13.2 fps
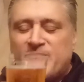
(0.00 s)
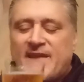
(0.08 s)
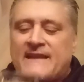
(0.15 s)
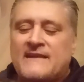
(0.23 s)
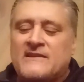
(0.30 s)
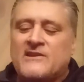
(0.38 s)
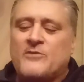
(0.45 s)

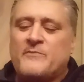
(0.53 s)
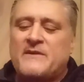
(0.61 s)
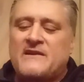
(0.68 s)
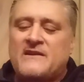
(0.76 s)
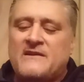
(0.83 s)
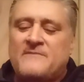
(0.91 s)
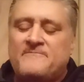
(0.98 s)
and a little bit
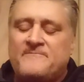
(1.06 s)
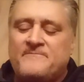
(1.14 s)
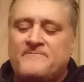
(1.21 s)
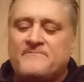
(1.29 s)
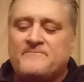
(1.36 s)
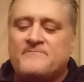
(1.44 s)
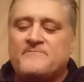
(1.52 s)
of
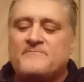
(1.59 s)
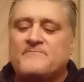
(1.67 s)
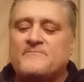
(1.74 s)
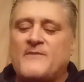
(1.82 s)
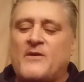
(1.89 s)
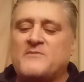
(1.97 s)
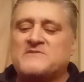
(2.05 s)

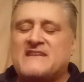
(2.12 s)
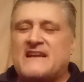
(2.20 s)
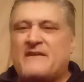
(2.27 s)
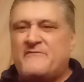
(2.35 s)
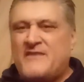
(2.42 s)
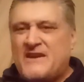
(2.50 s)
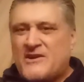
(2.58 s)
almost like
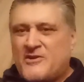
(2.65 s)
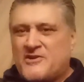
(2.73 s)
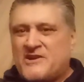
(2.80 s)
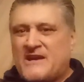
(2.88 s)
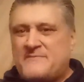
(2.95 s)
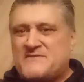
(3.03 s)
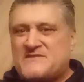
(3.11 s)
a vinegar
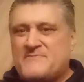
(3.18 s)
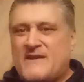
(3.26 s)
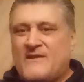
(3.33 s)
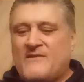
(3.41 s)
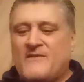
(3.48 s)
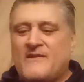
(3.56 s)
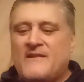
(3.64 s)
type
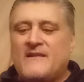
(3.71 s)
smell.